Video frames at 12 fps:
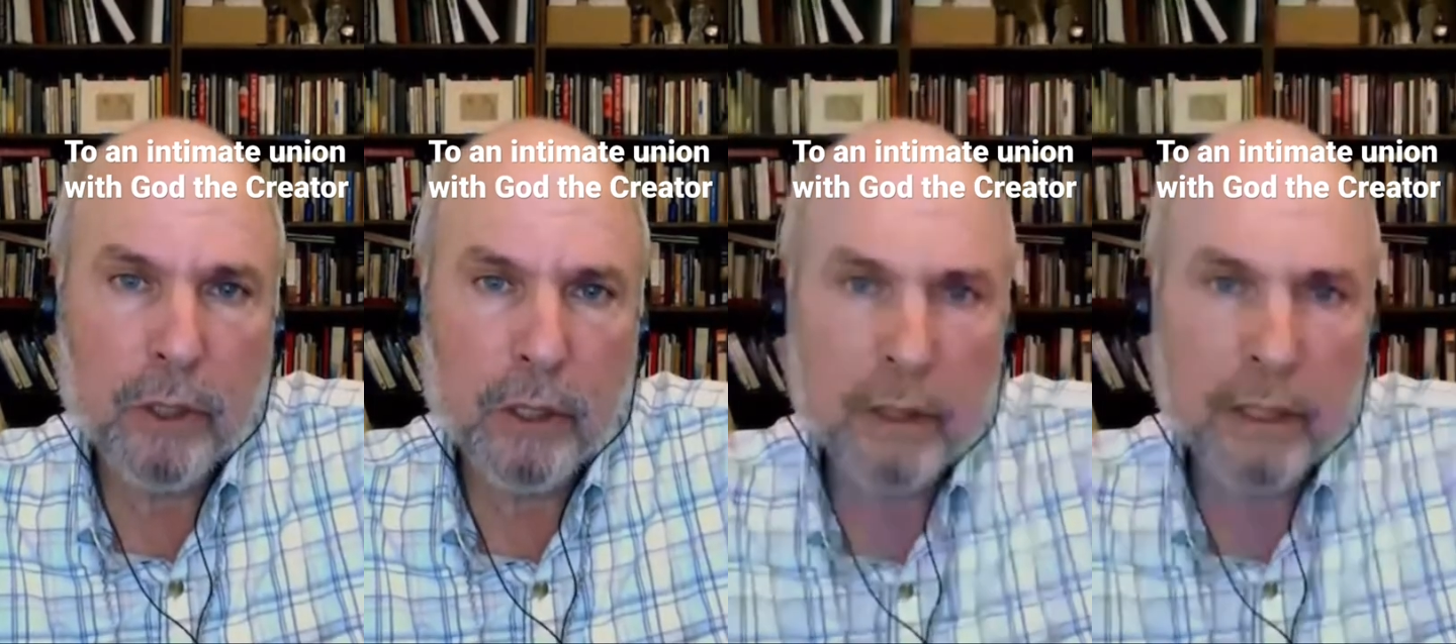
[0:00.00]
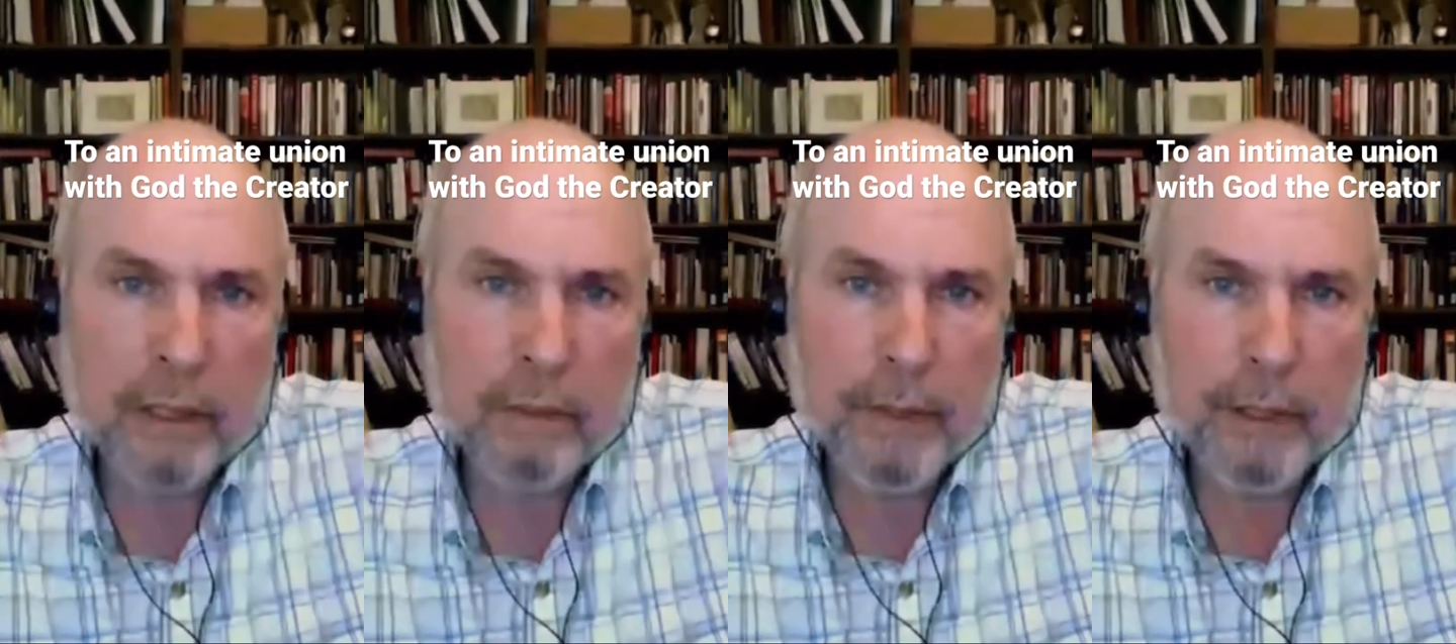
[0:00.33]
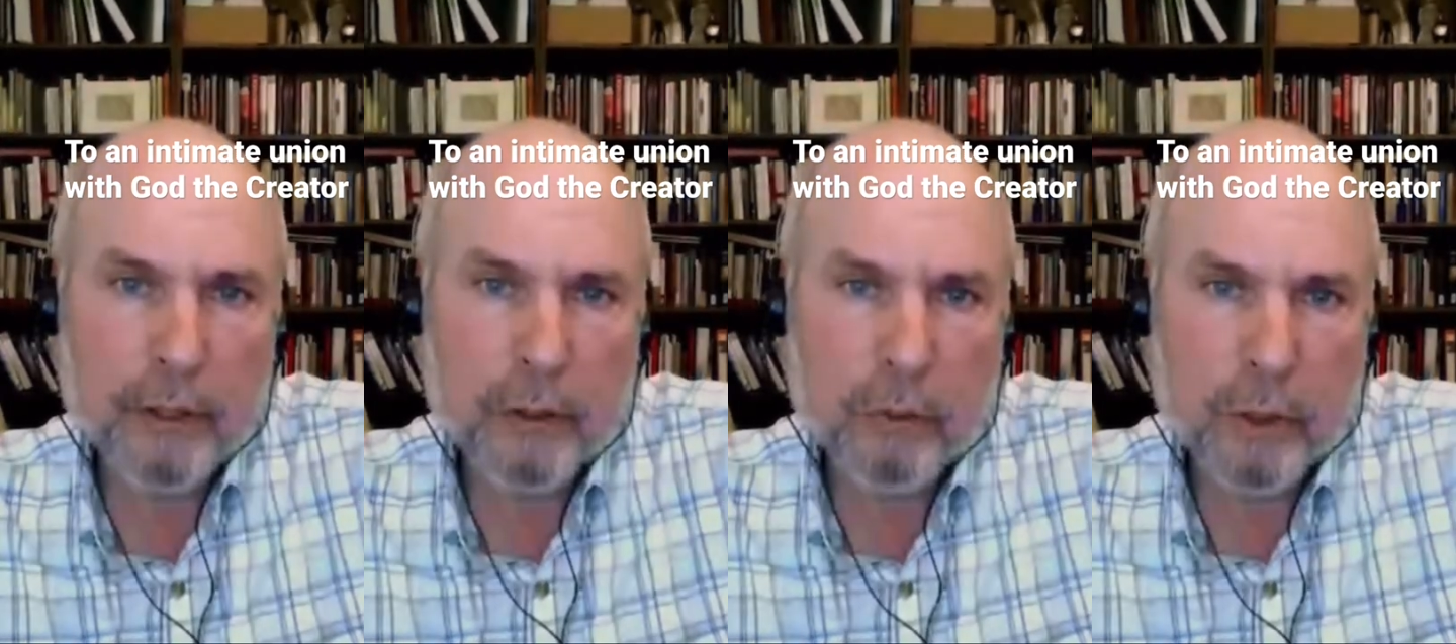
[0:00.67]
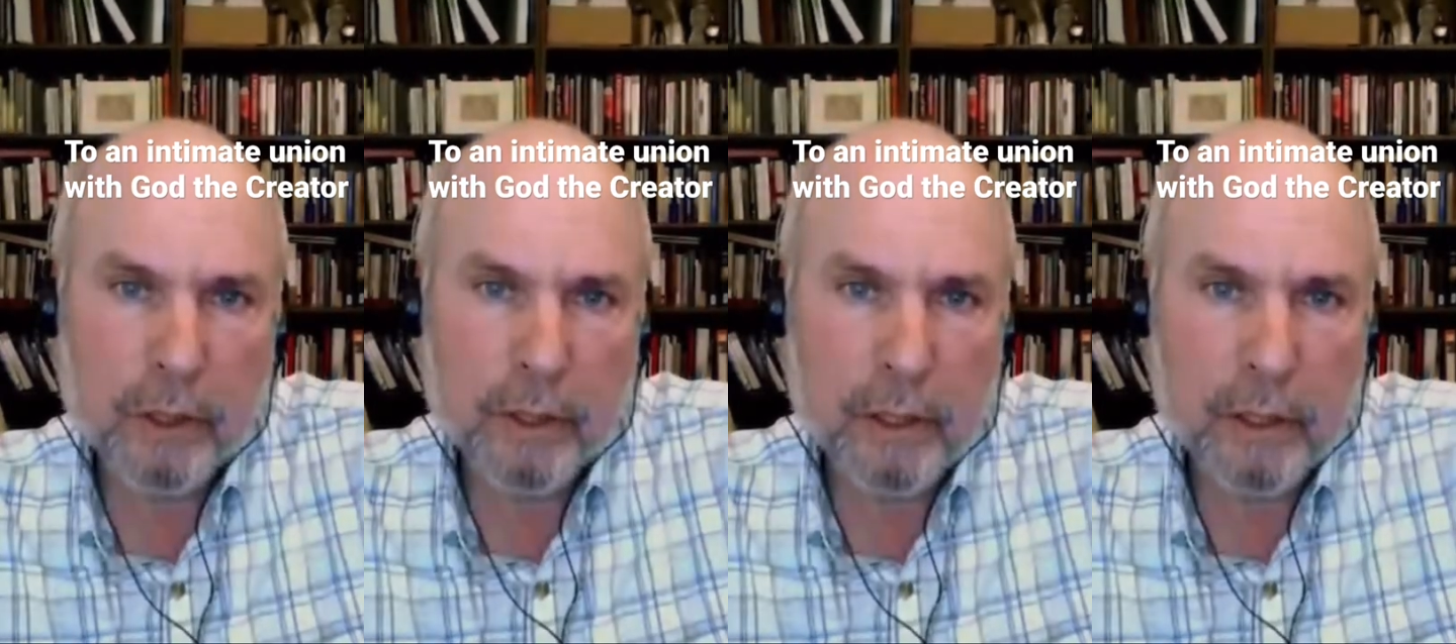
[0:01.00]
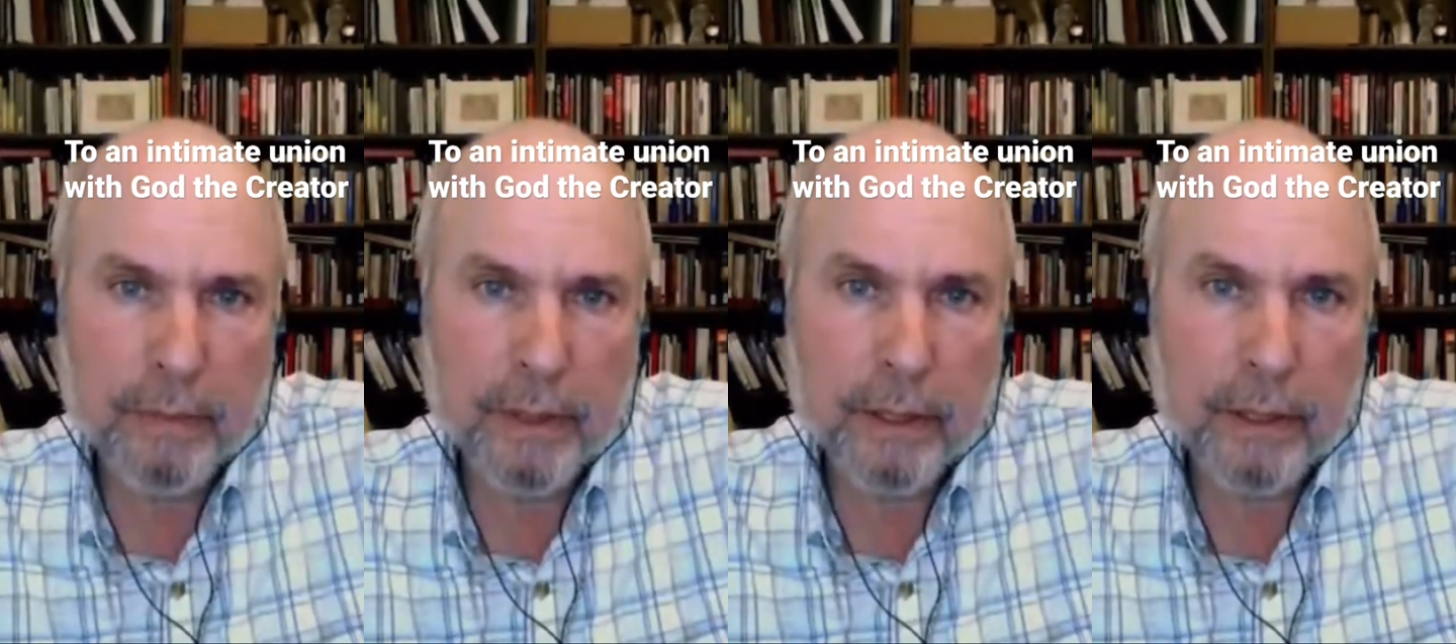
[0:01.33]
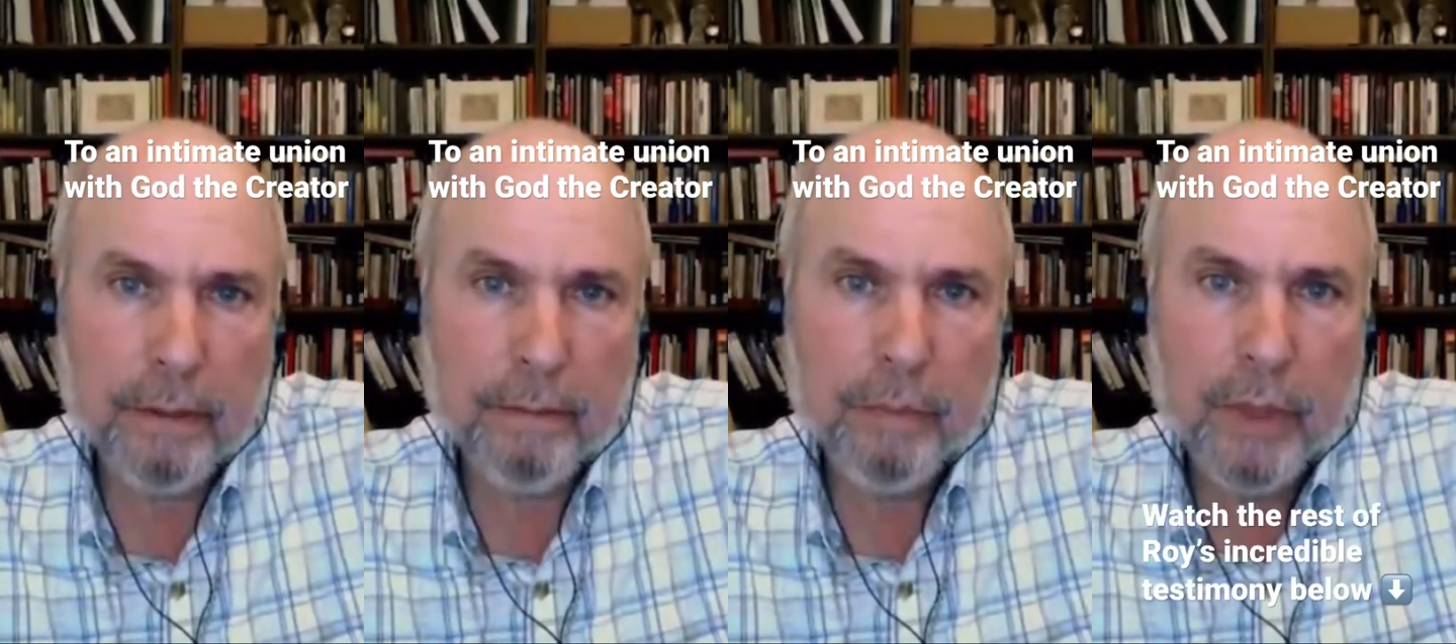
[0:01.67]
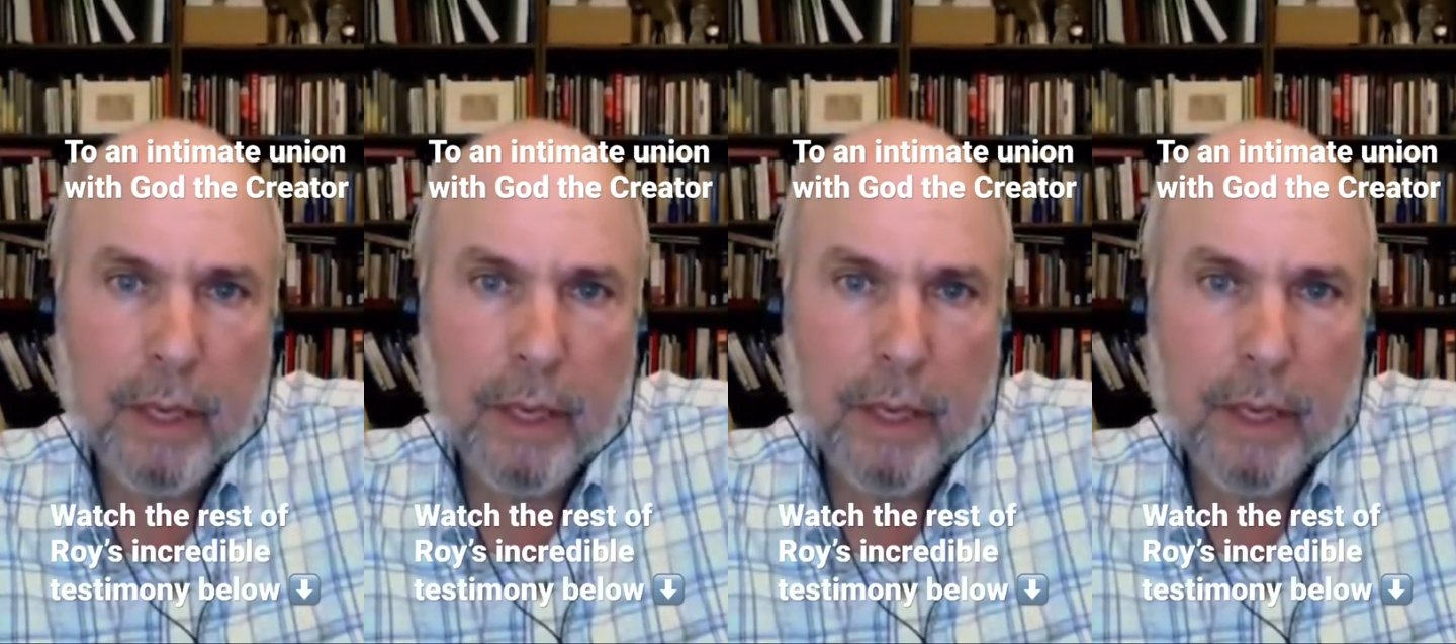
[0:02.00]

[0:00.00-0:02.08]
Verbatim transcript: world and the spiritual world disappeared,